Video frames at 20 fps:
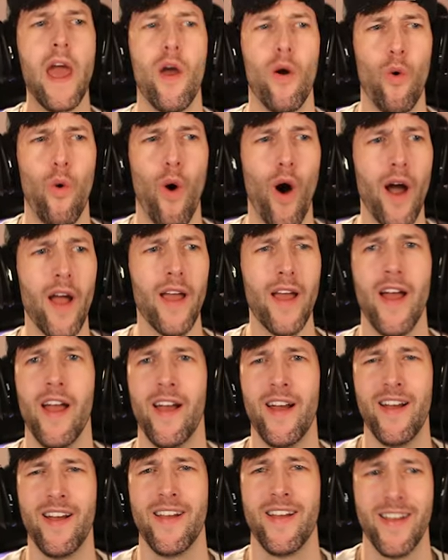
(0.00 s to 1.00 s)
Wait,
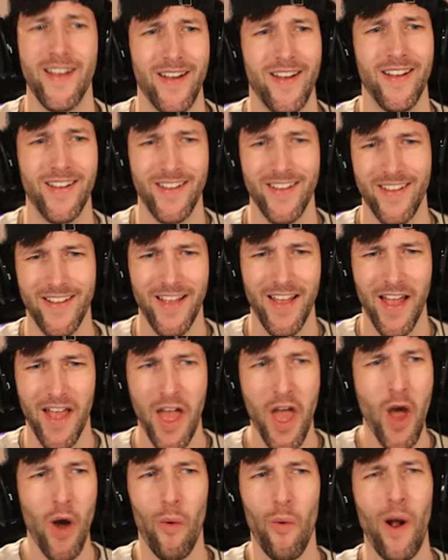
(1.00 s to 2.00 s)
what?
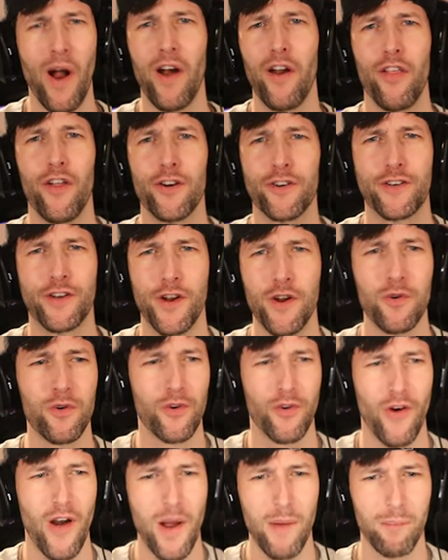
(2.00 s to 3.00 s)
Why are there two
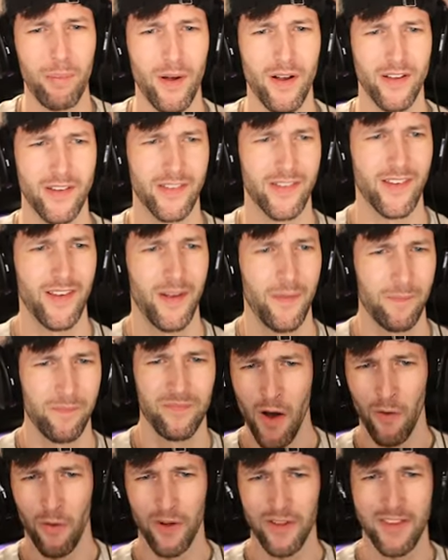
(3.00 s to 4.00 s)
grandpas?
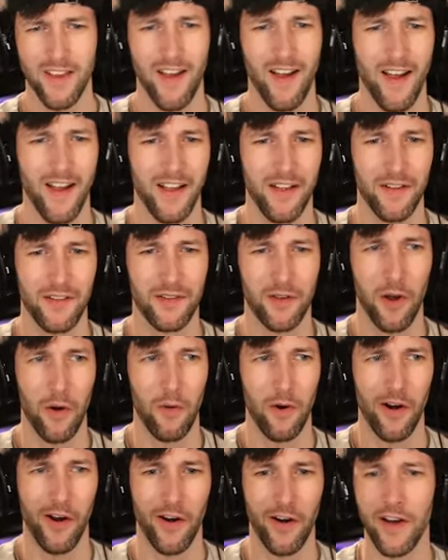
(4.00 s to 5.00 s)
What the heck is
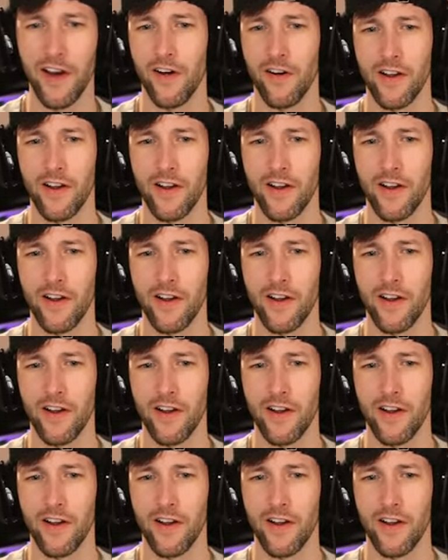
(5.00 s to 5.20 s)
going on